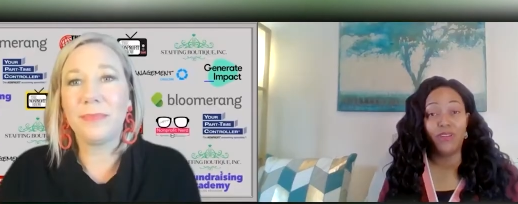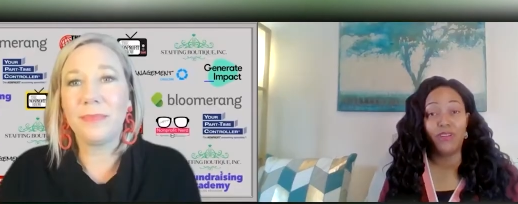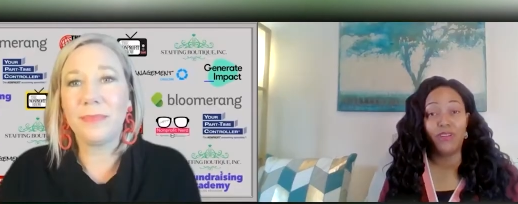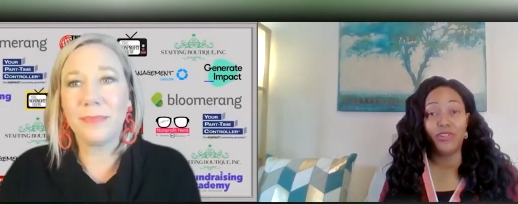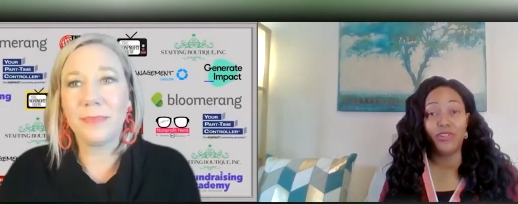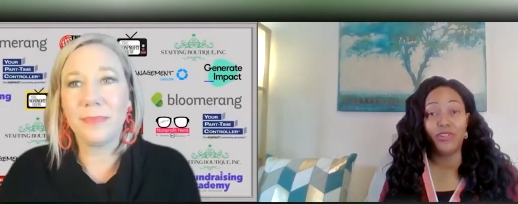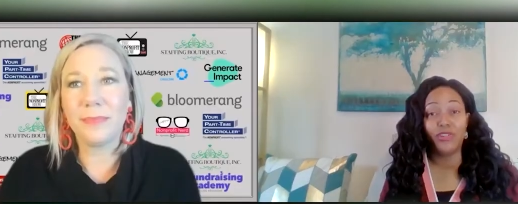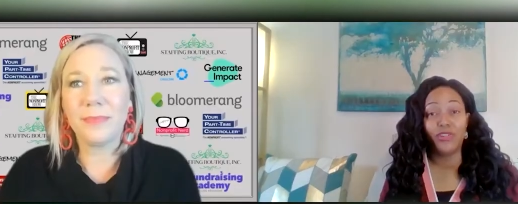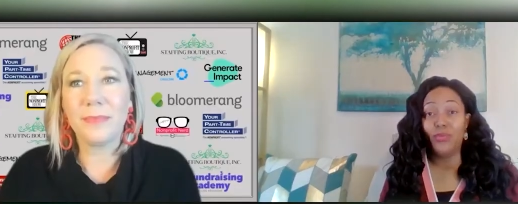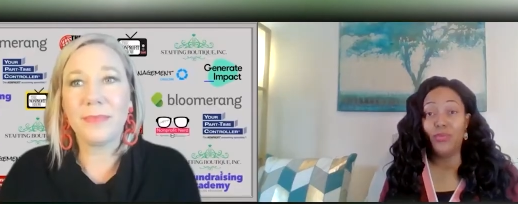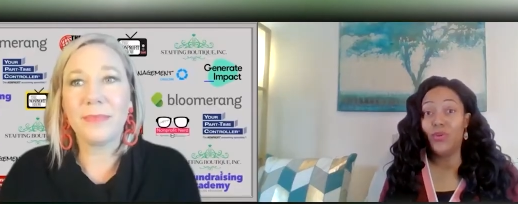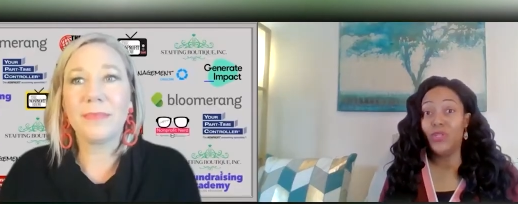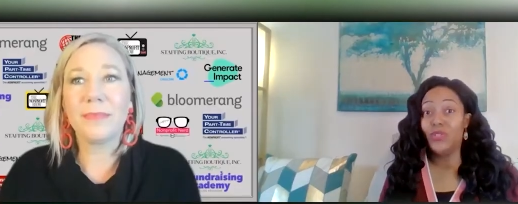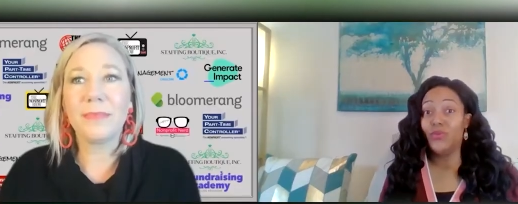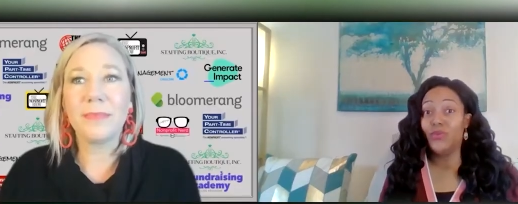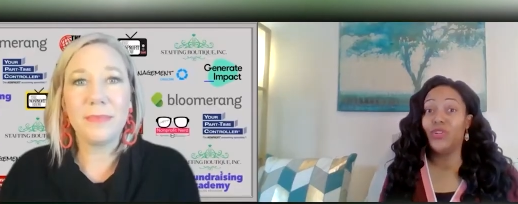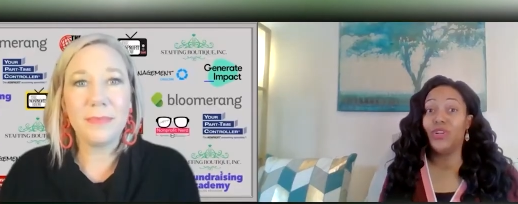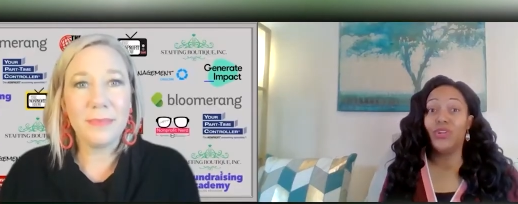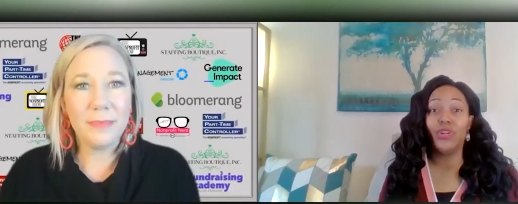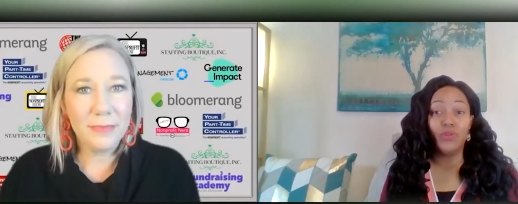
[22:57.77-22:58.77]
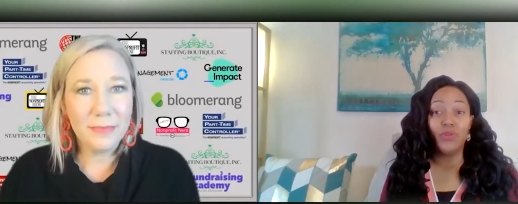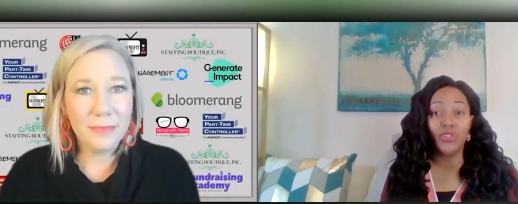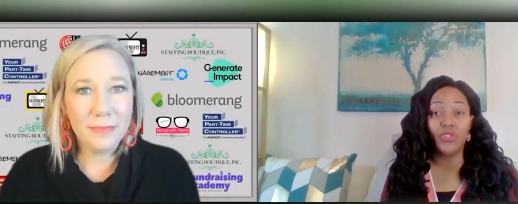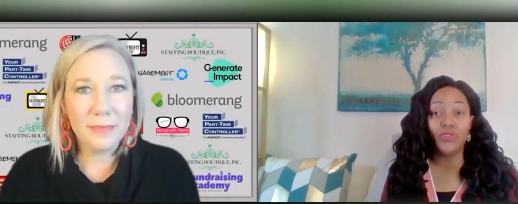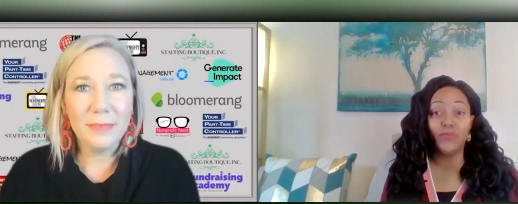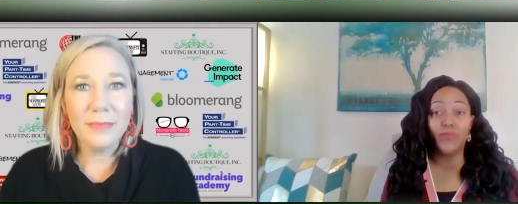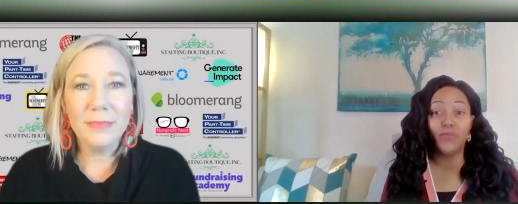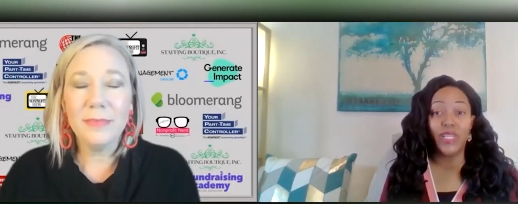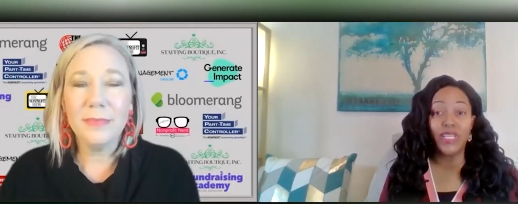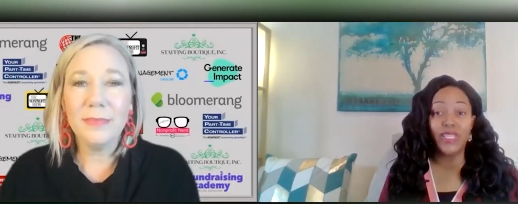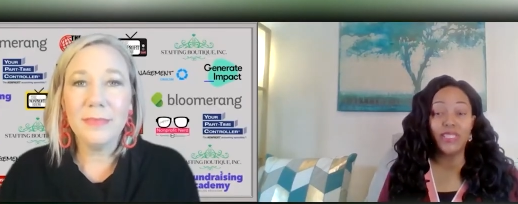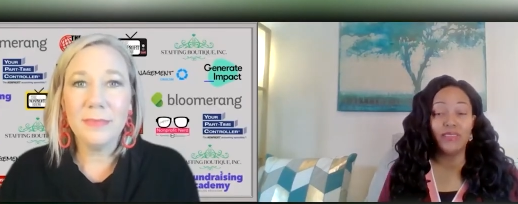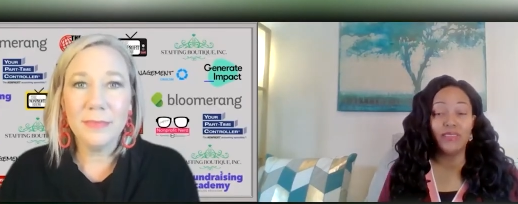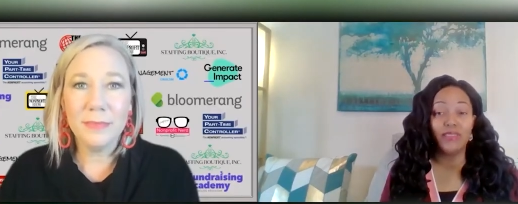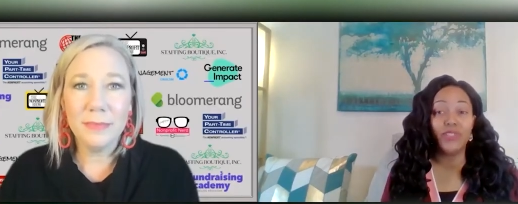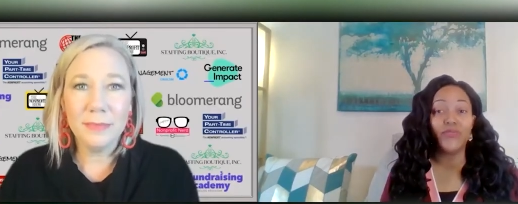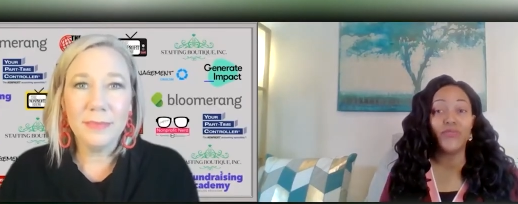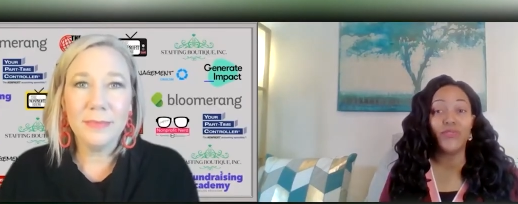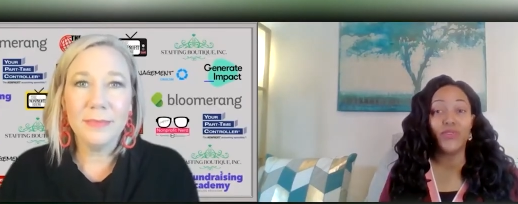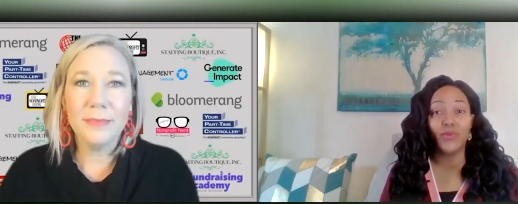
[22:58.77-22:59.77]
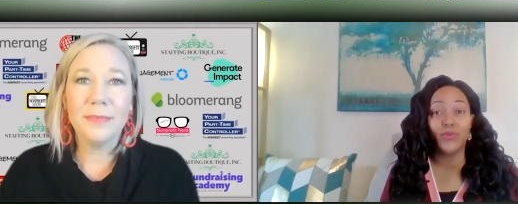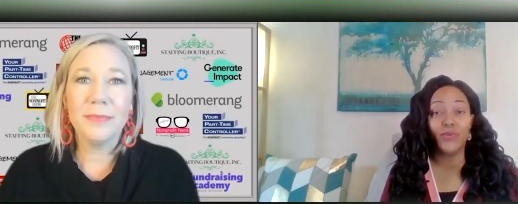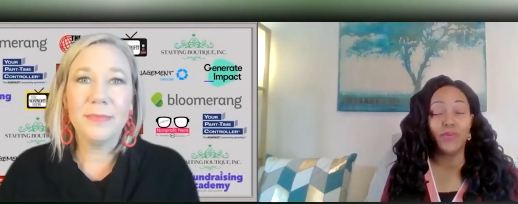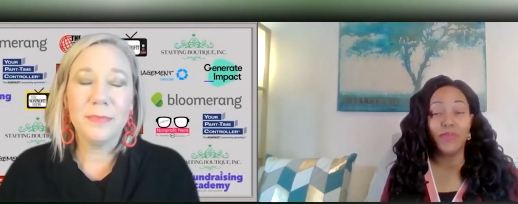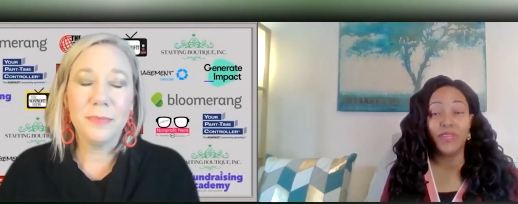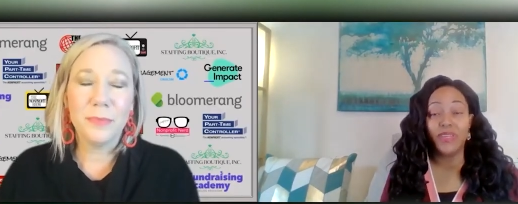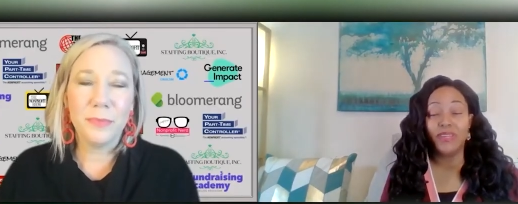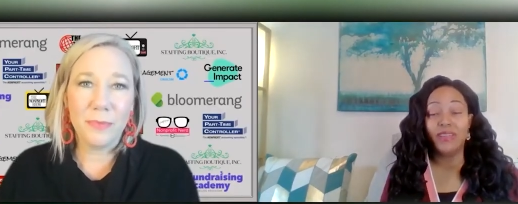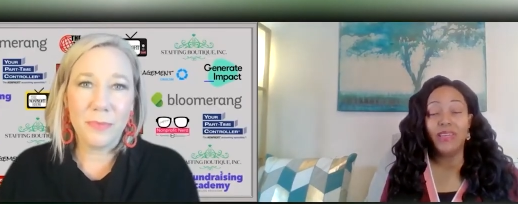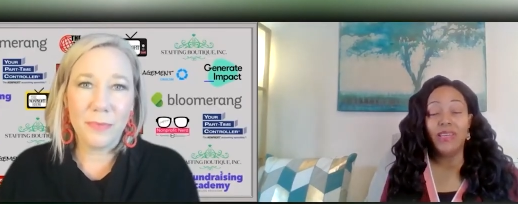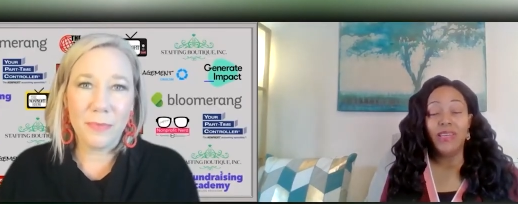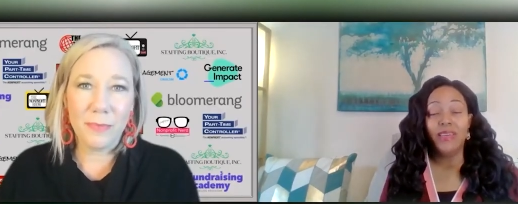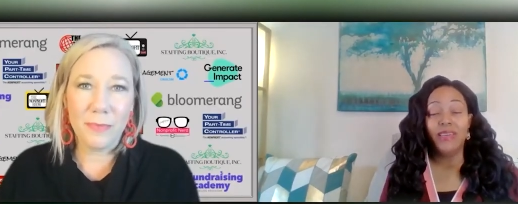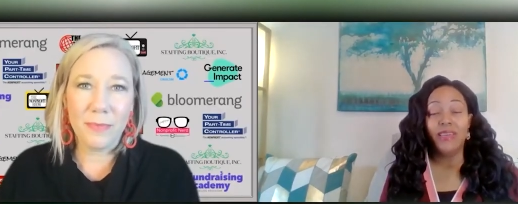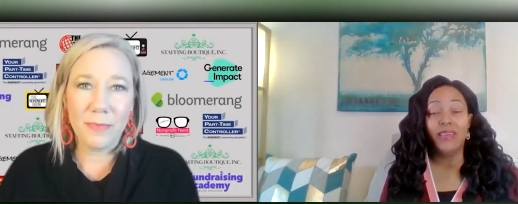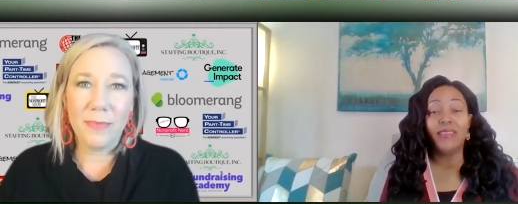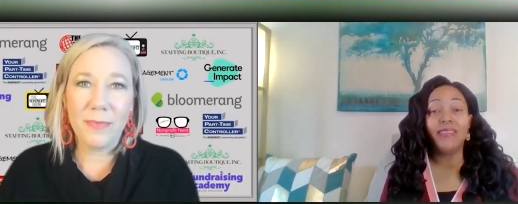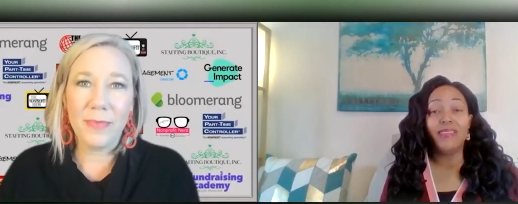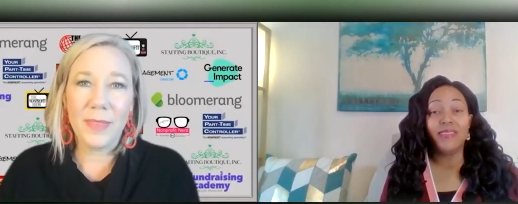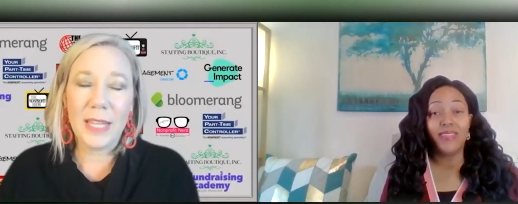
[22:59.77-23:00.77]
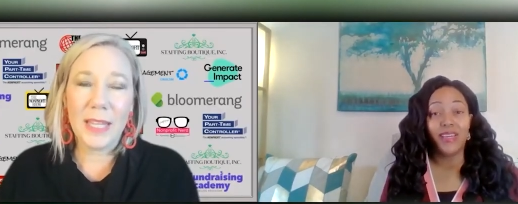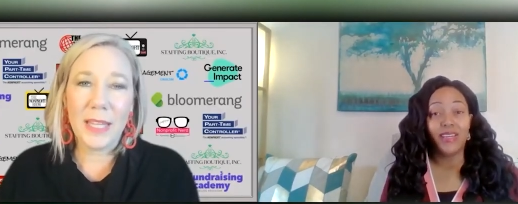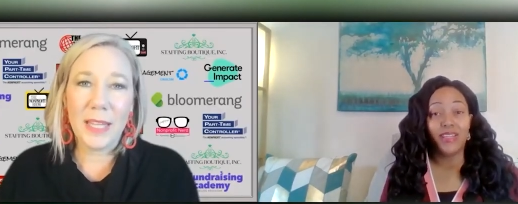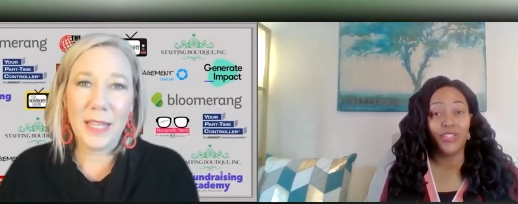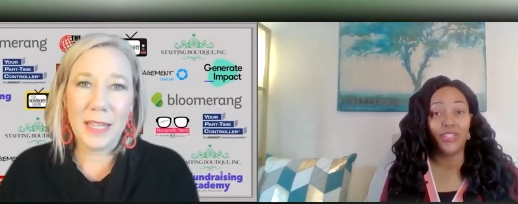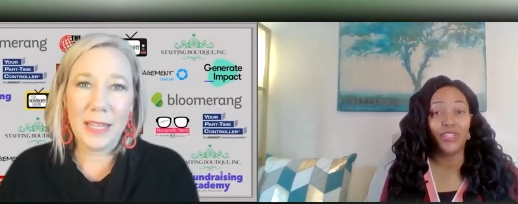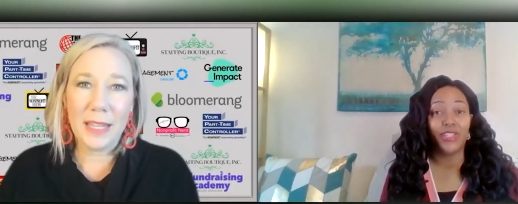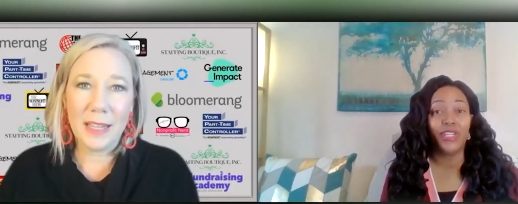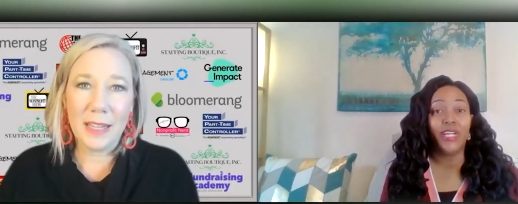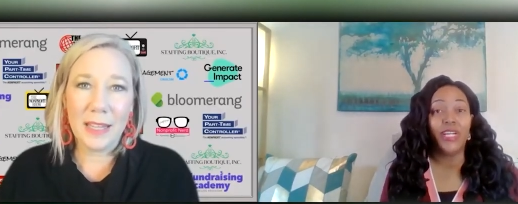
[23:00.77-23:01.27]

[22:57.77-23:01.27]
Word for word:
Speaker 1: job boards, which are go-to places for women in the sector.